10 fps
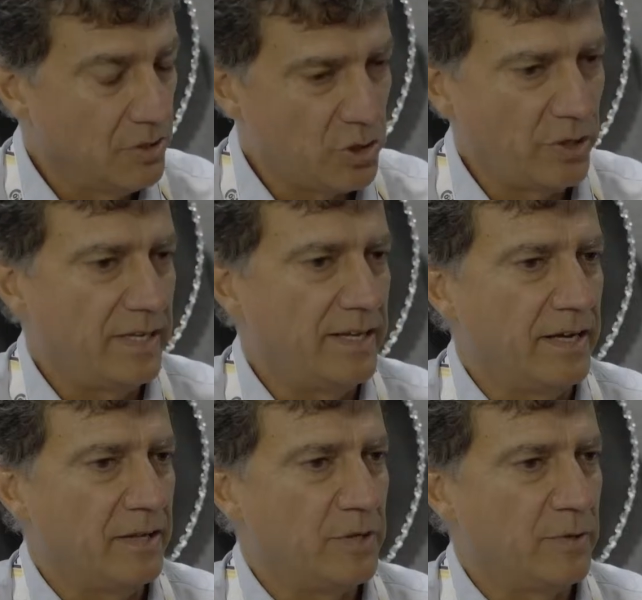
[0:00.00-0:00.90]
Certainly,
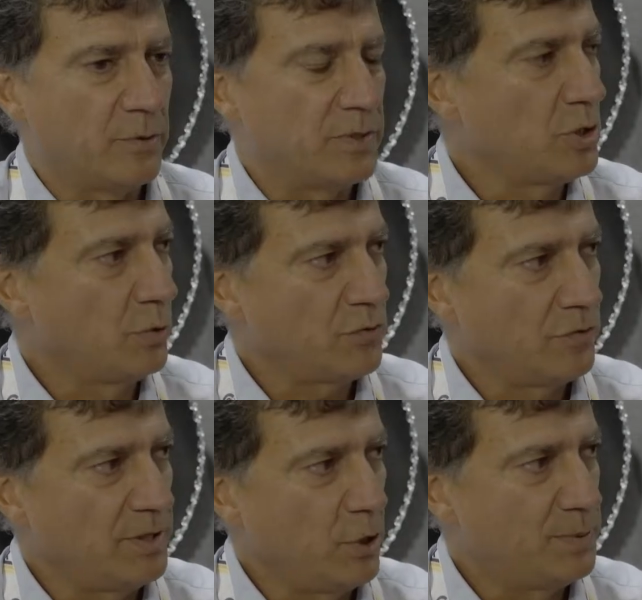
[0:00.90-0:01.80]
the results
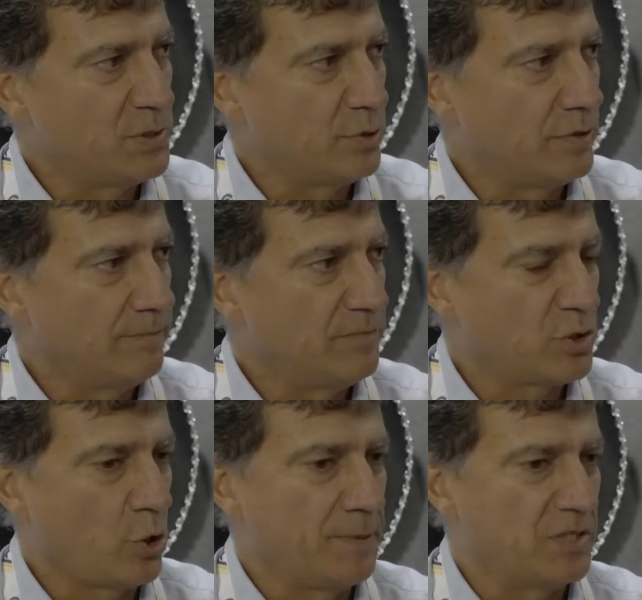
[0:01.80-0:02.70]
from the Azure
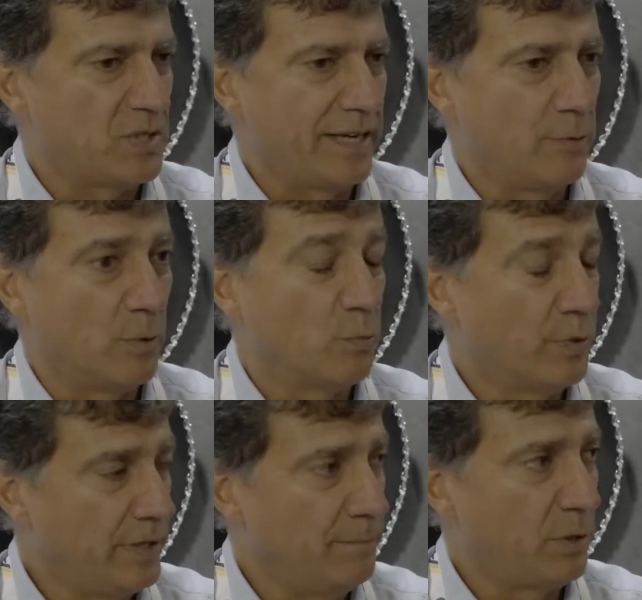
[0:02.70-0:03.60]
scoping study were
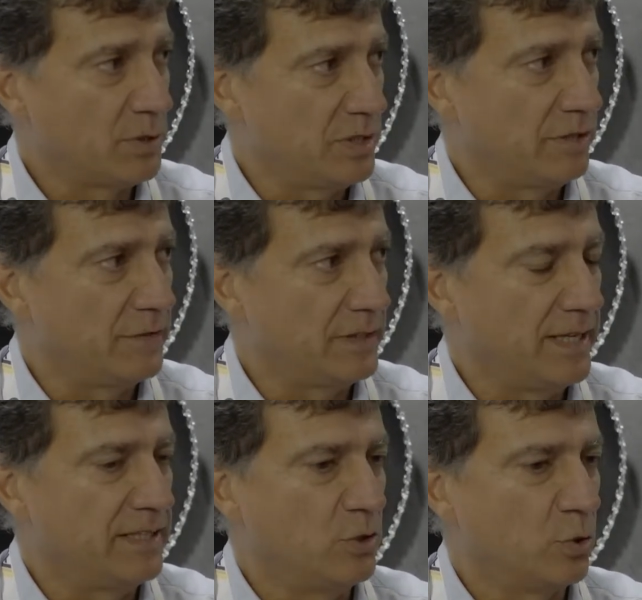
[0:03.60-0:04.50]
really positive.
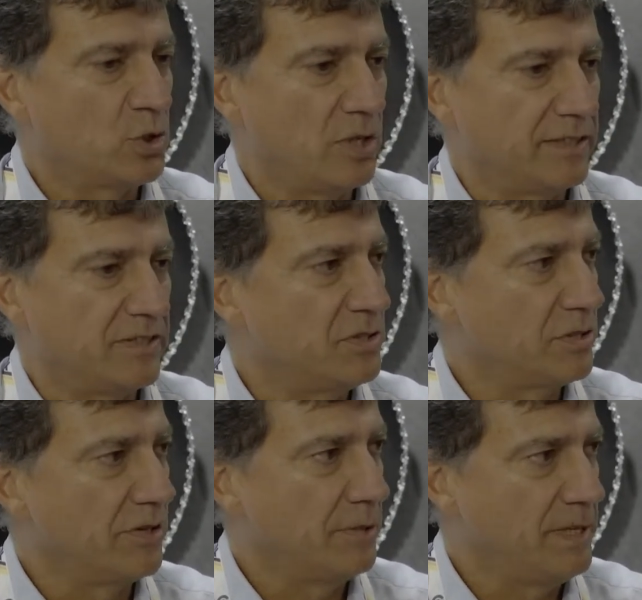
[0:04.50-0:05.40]
It looks like this is
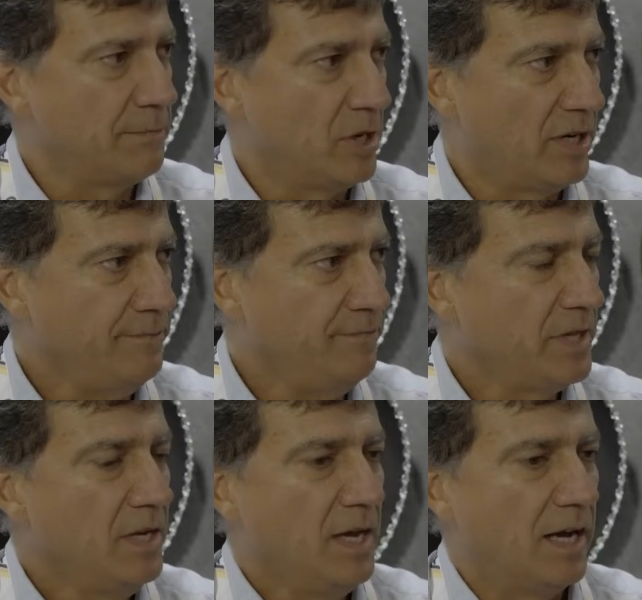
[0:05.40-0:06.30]
going to be a mine,
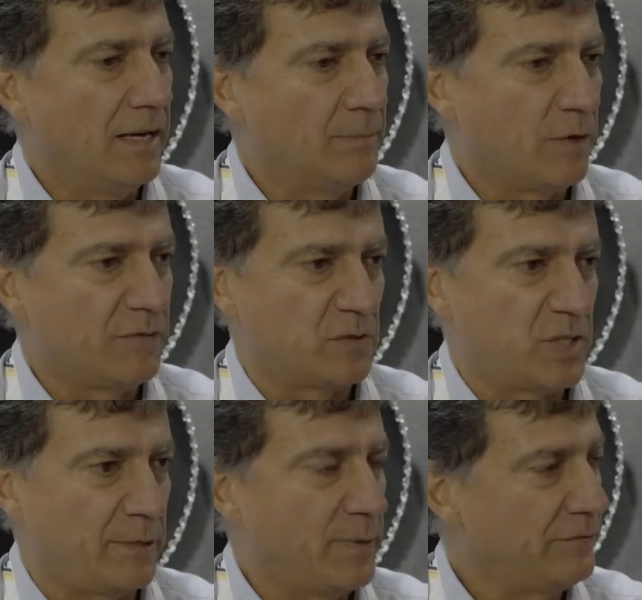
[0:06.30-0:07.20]
but
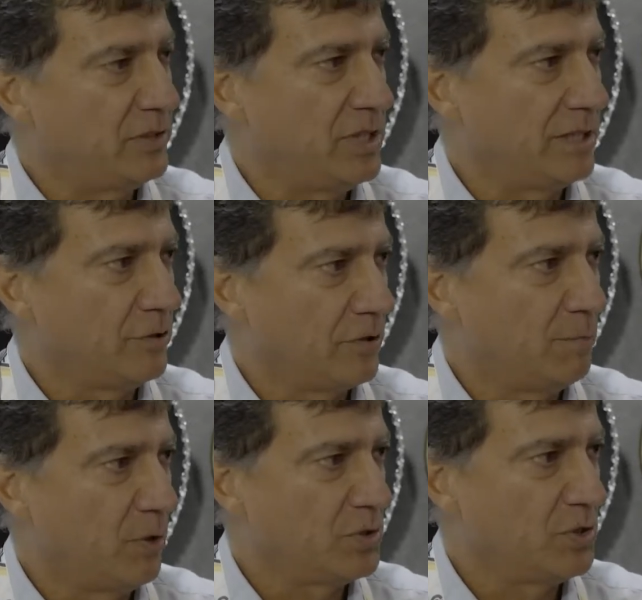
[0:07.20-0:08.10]
obviously we have to tick a lot of
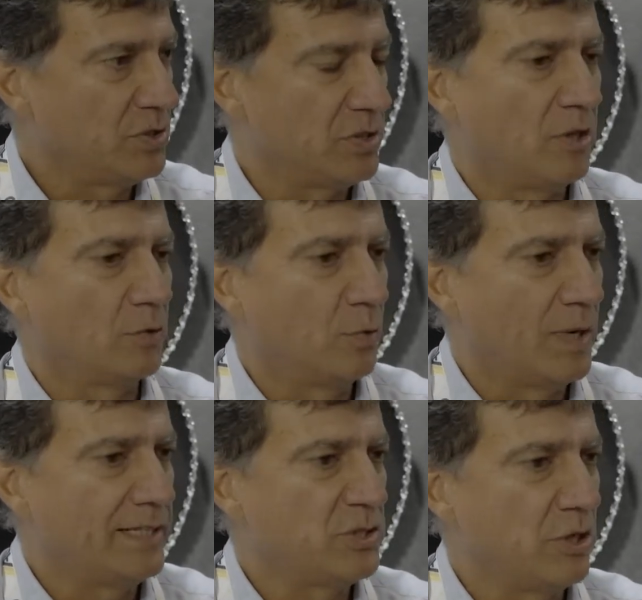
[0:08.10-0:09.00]
boxes along the
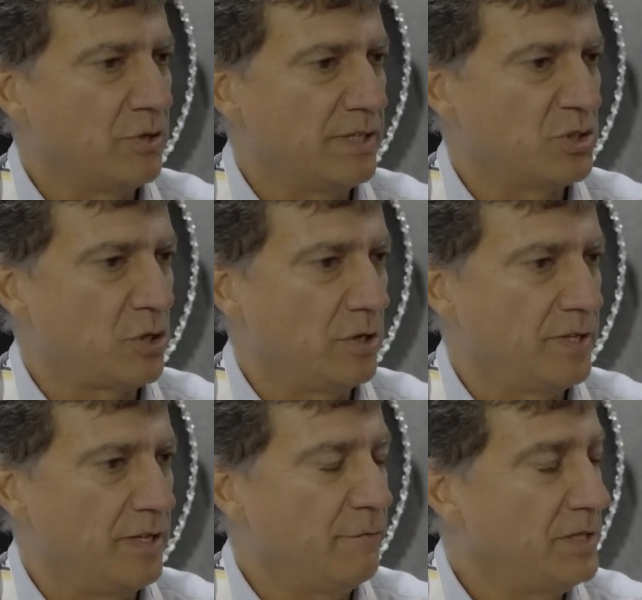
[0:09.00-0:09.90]
way. So
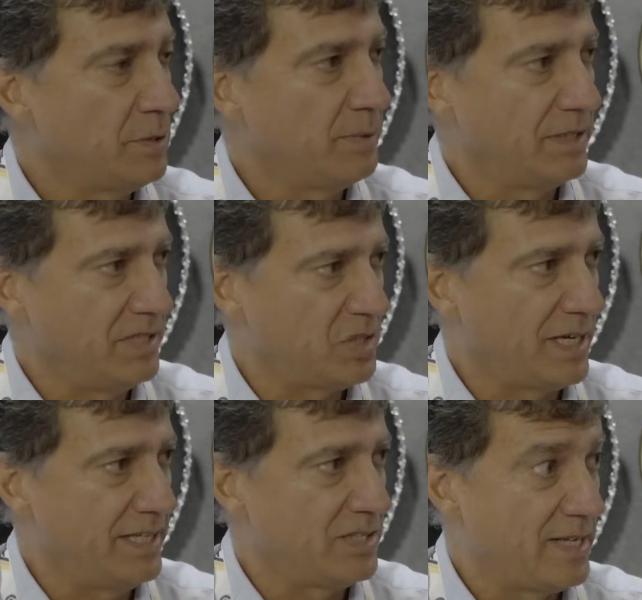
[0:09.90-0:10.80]
the feasibility
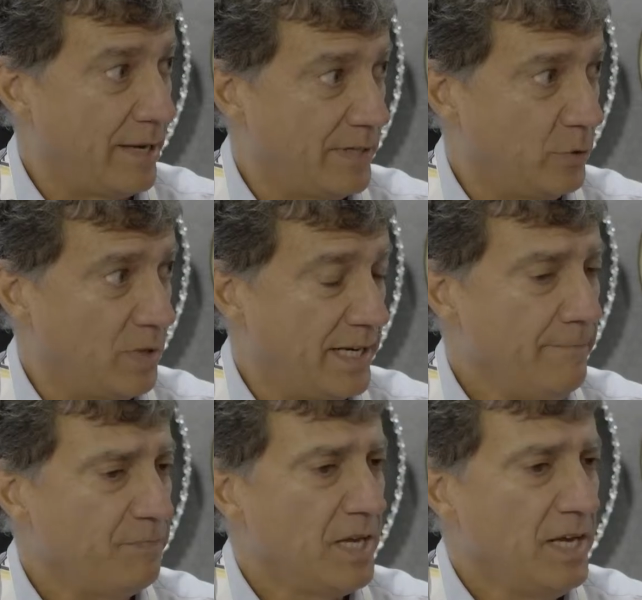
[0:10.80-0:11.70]
study is now underway.
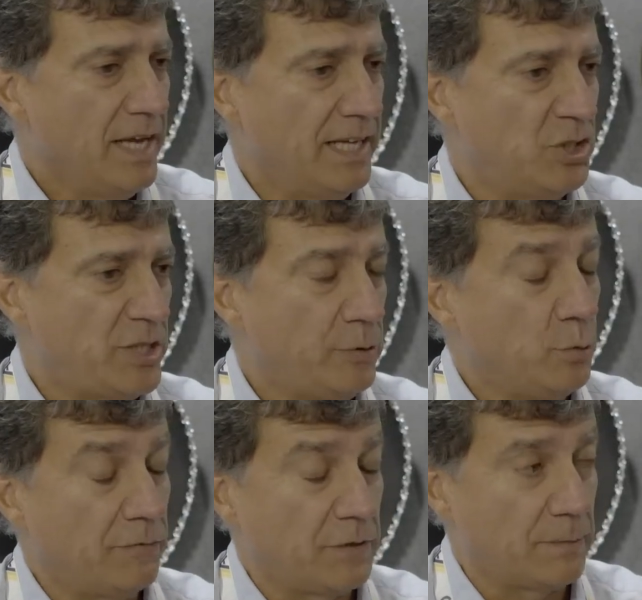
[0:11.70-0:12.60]
It's
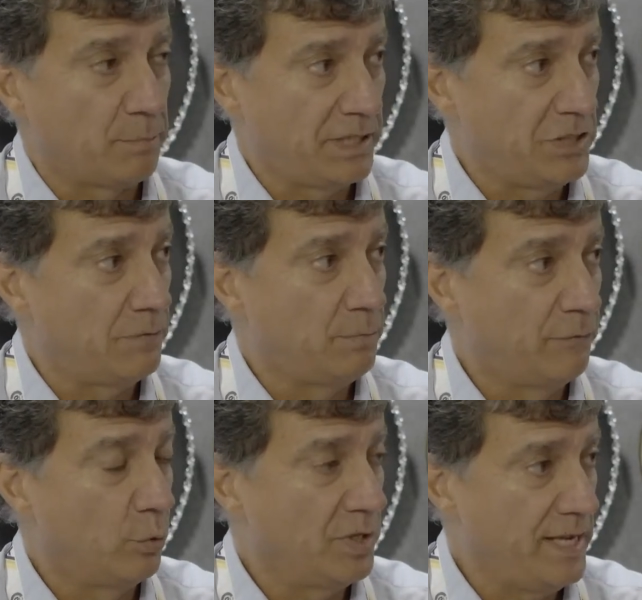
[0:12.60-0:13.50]
scheduled for completion
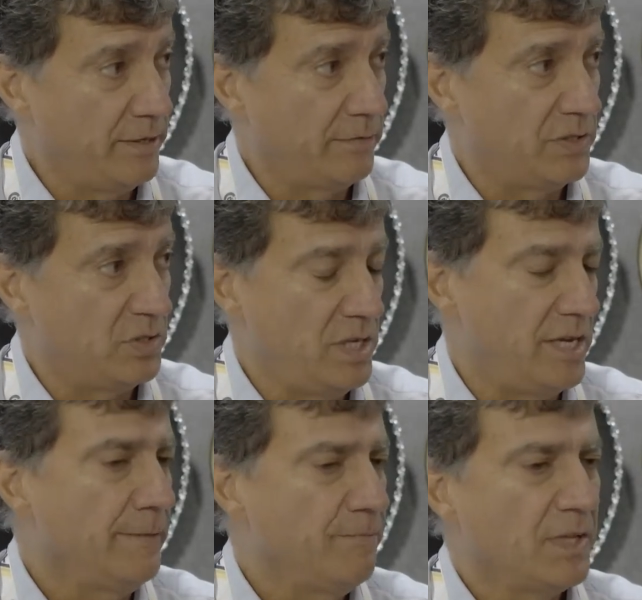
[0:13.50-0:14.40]
before the end of this
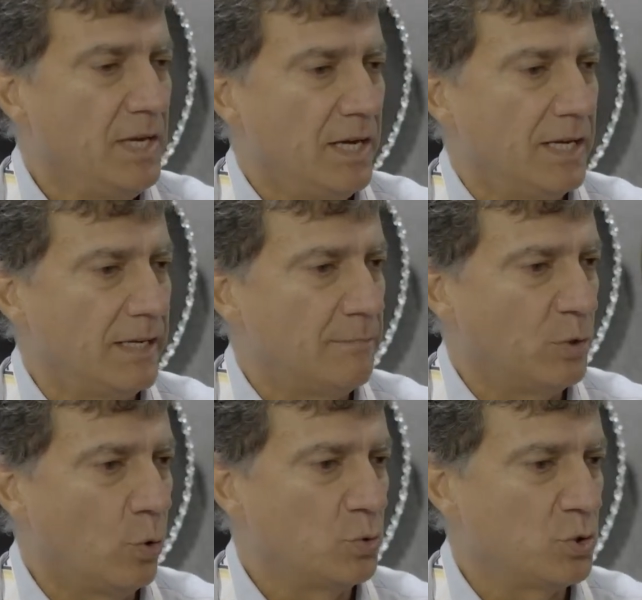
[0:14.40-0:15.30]
year, but
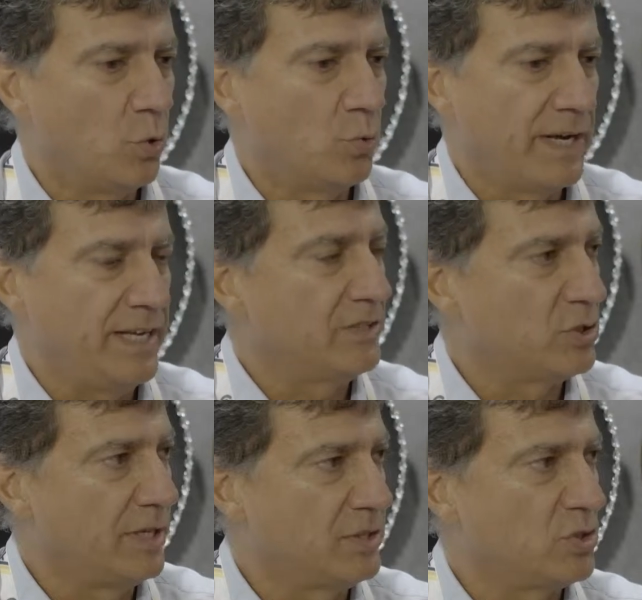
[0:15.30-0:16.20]
already
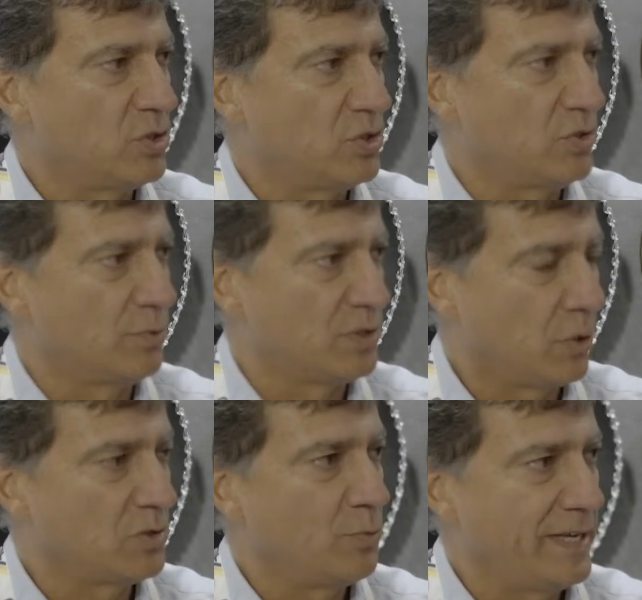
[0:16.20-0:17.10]
its
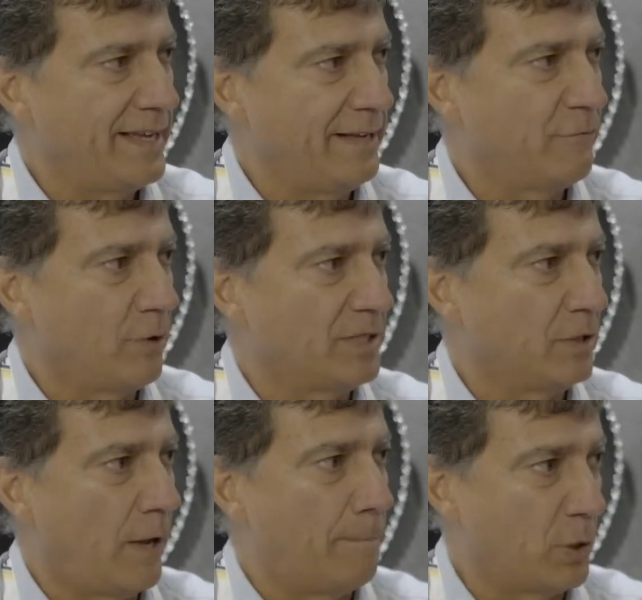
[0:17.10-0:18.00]
results that we're getting from it
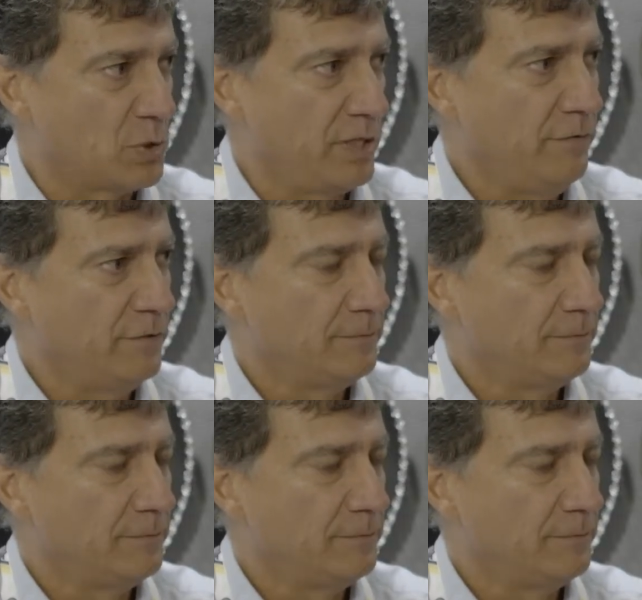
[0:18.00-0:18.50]
are positive.